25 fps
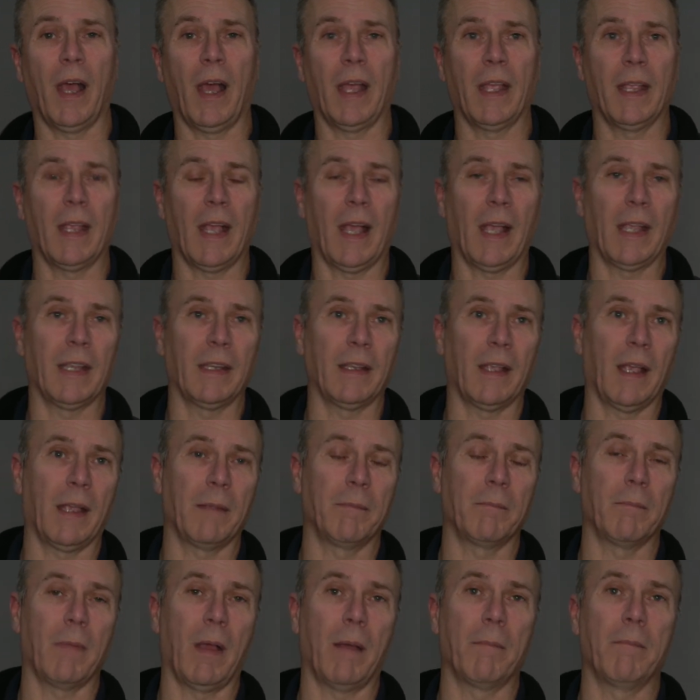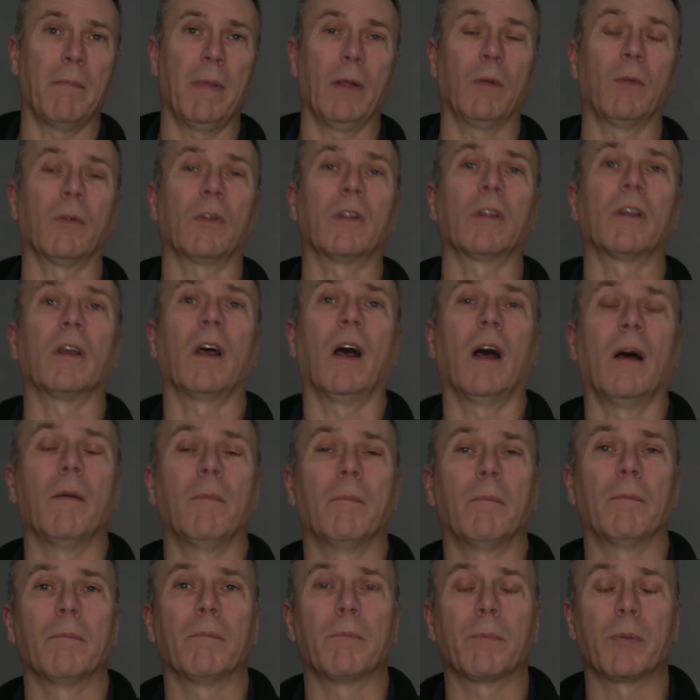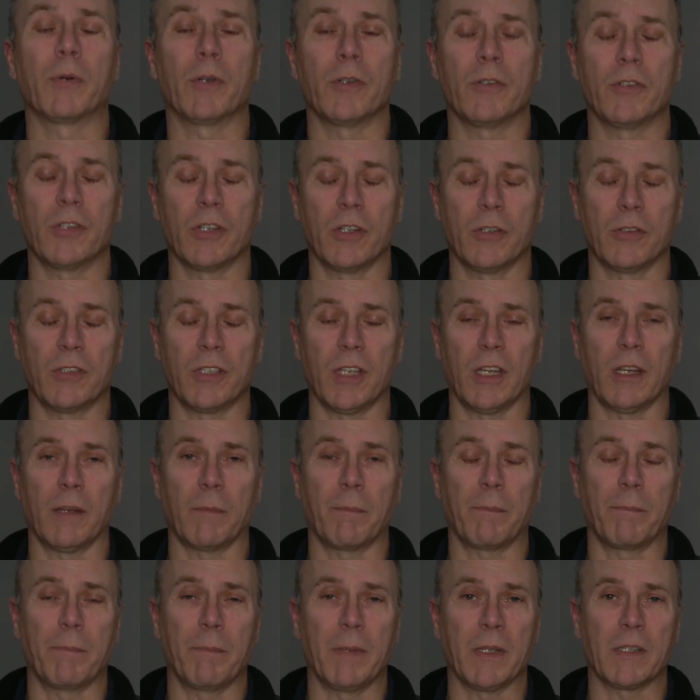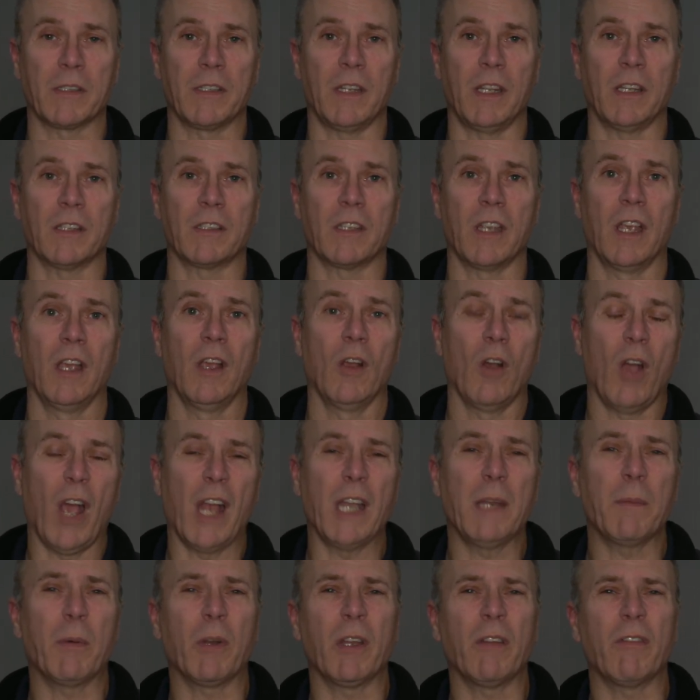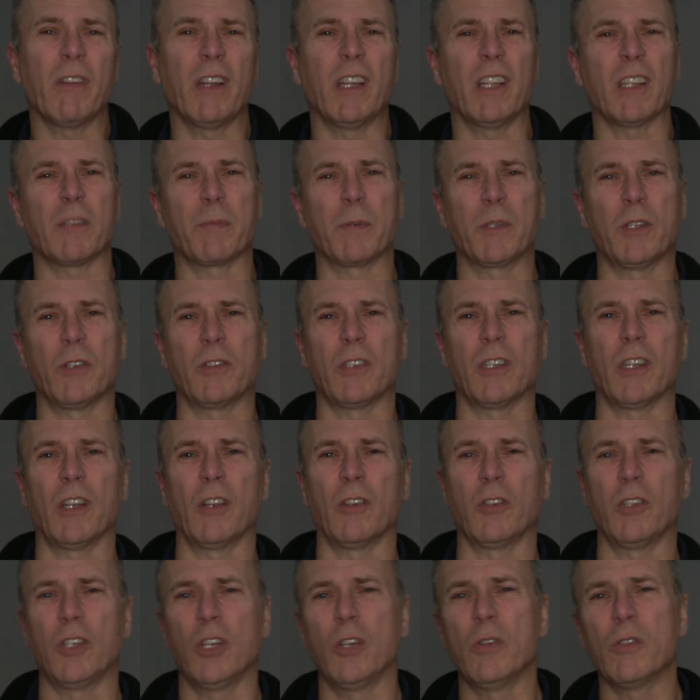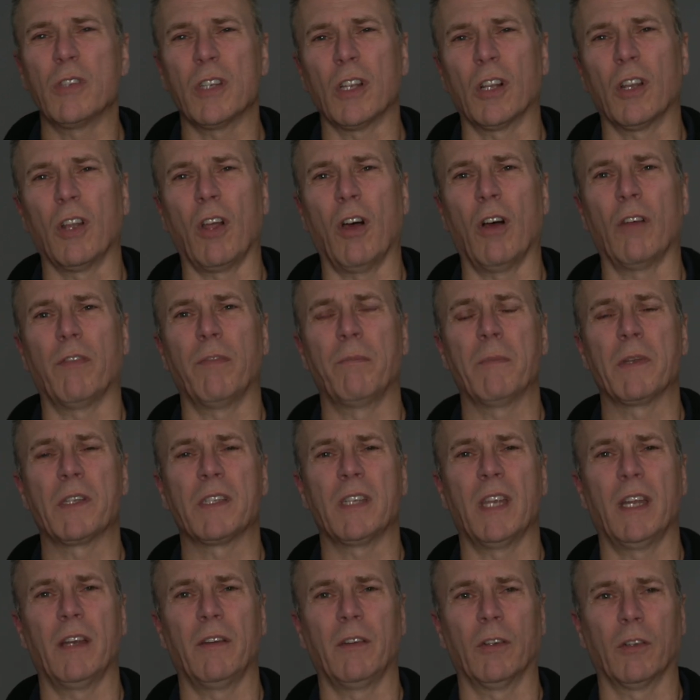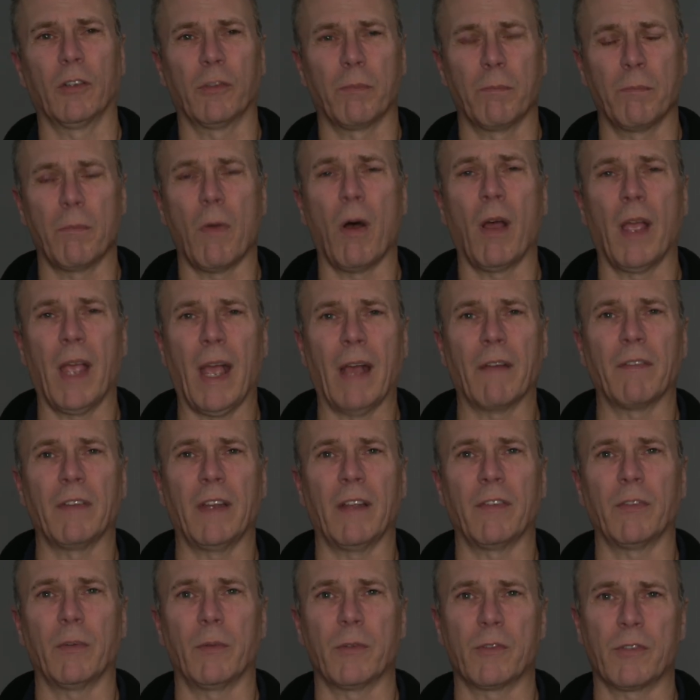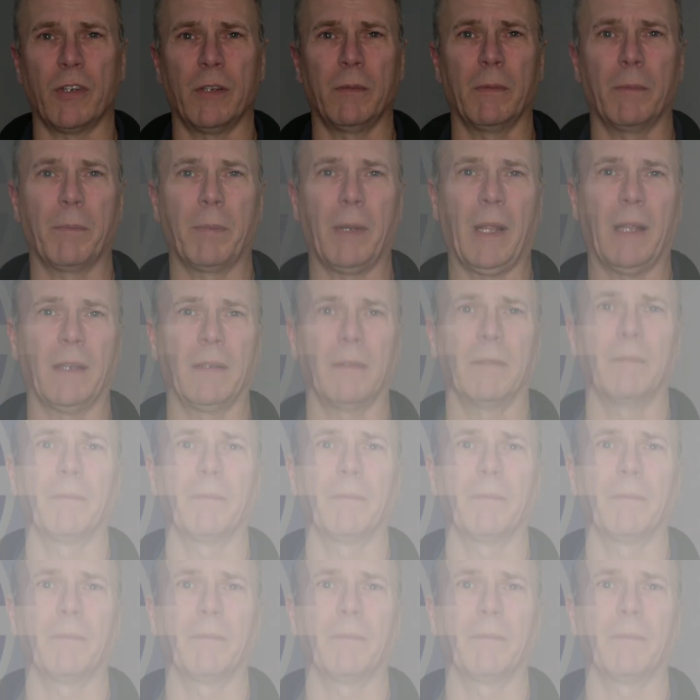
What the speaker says: a milk producing business. Anybody really that's producing and using a lot of materials might have an effluent treatment plant.